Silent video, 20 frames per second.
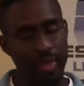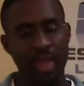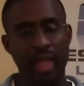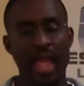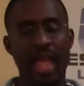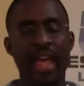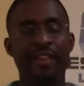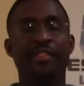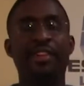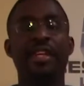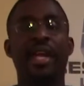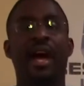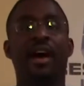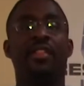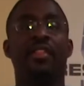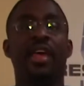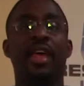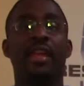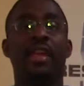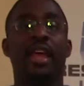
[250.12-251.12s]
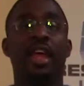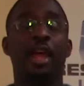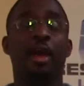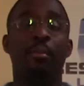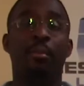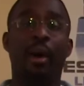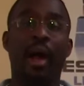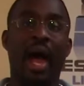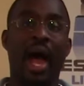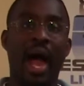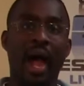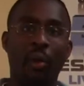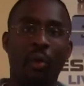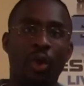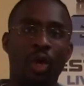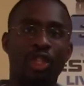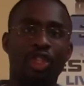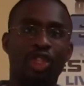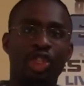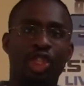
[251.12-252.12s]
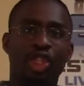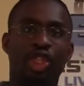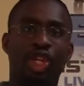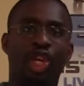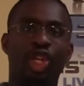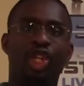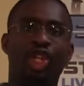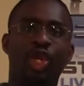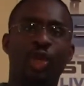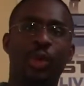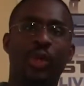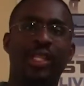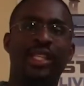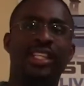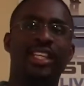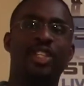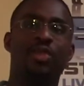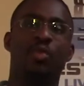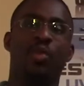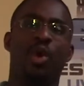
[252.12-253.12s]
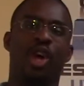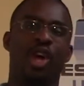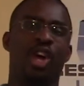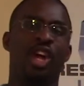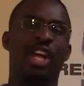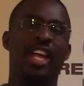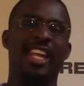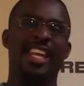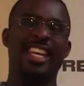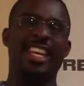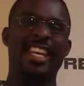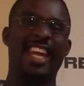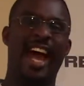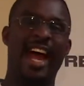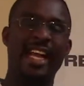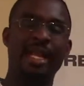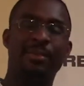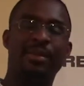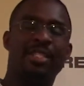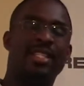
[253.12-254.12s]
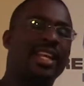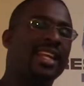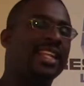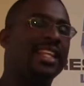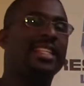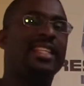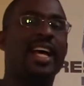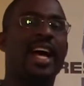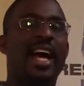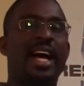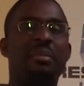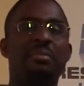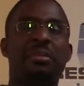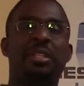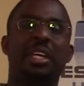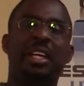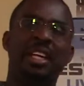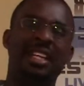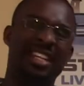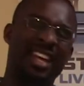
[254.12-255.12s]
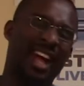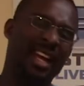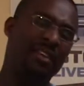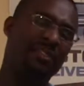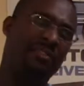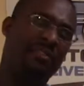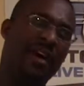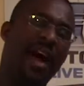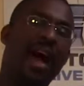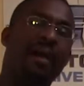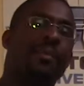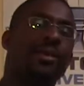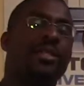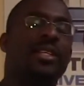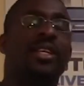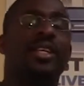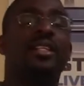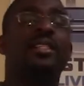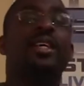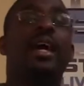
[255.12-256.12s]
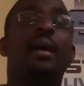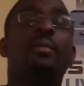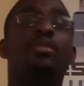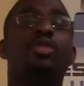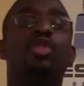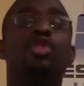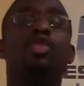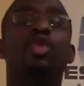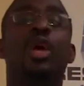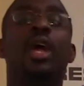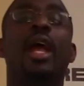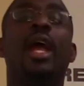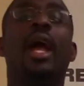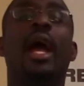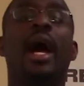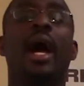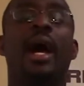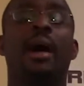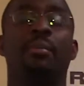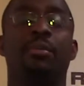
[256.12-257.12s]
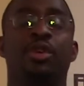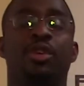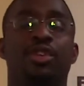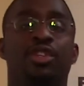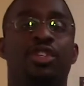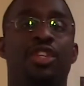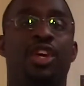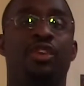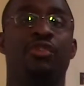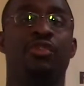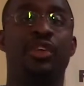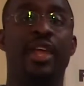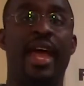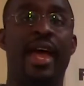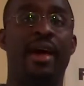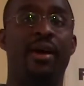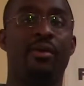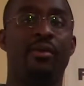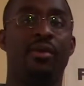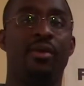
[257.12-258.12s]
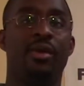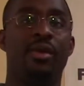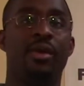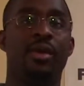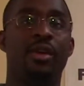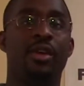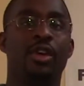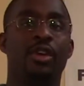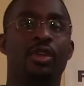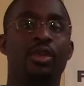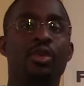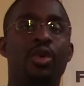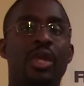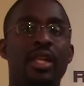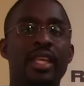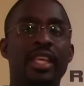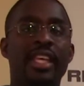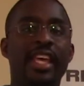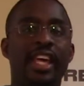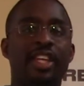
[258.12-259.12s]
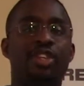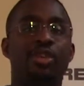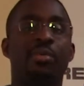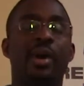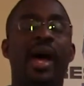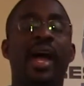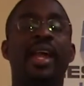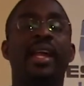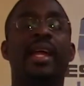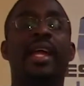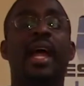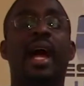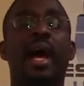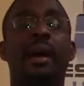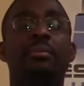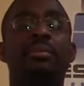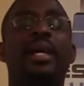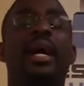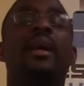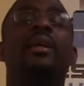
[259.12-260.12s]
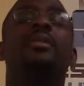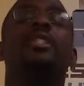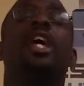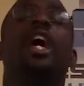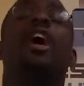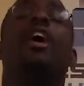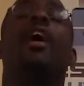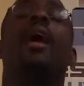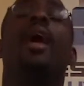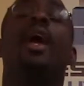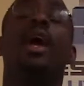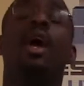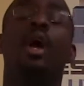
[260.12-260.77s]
Every now and then. But I want you to start doing this where 90% of the times, 95% of the times, you can calm yourself down. You can get your body to calm down and say, all right,